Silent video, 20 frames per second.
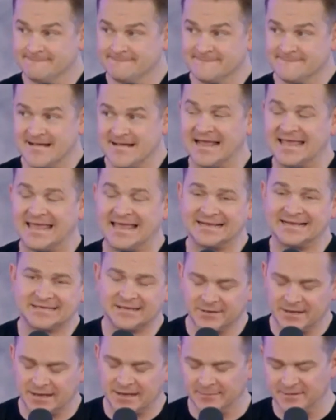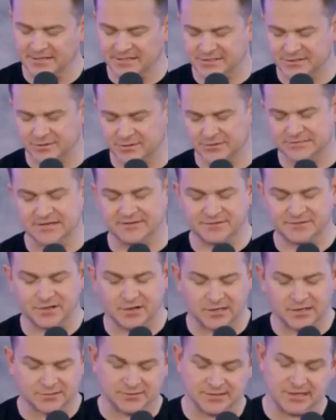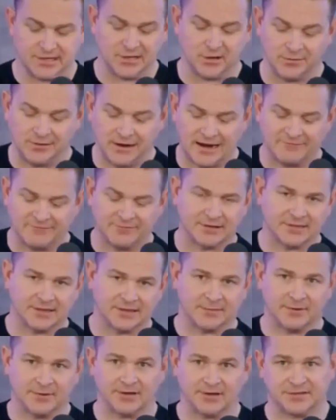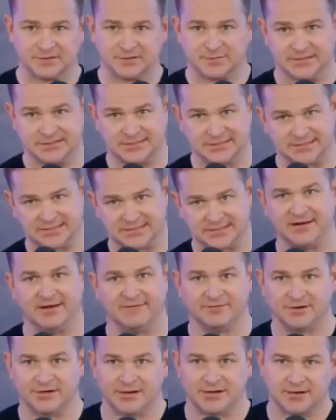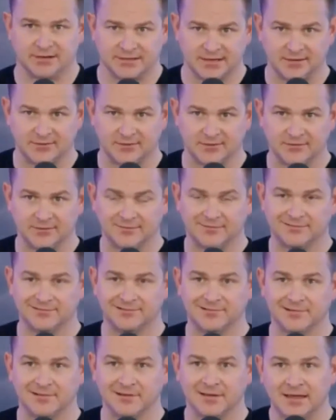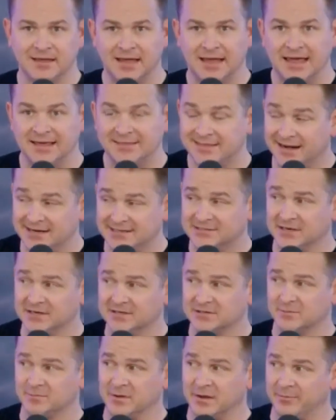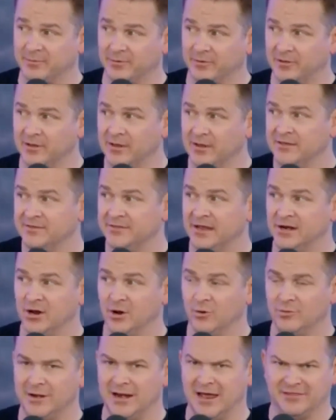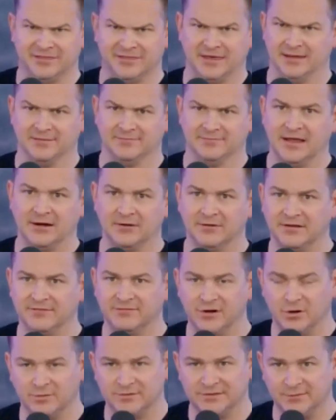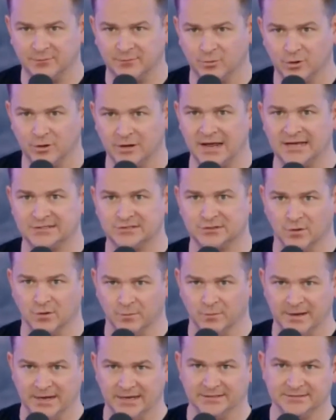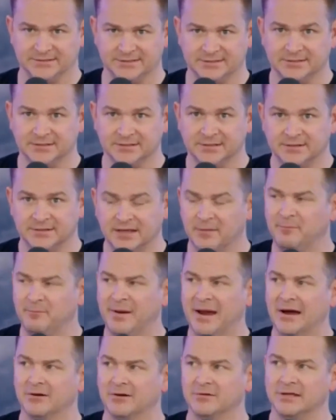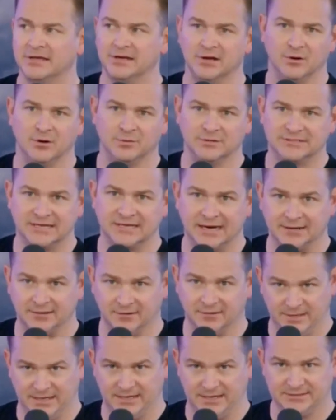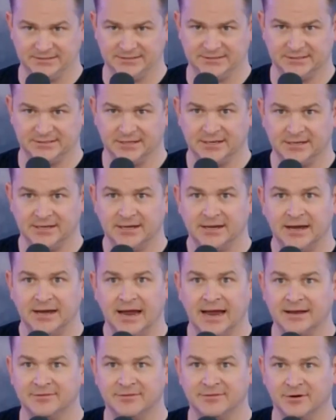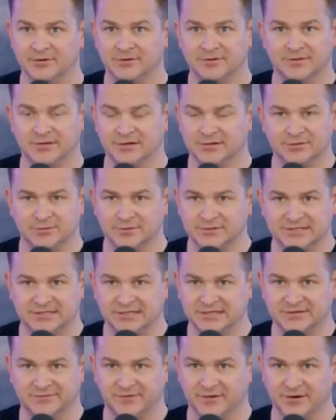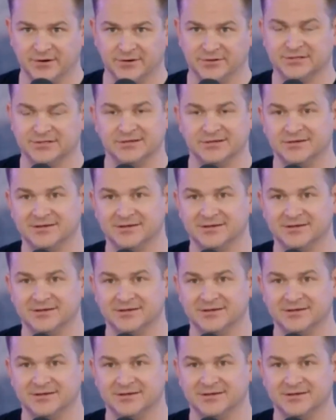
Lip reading: I can't tell you how many students I've talked to that know everything about this business and never done a deal. And then I talk to people that know nothing. They don't even know what the word escrow means. They barely know what title means. And they're doing 6 figures.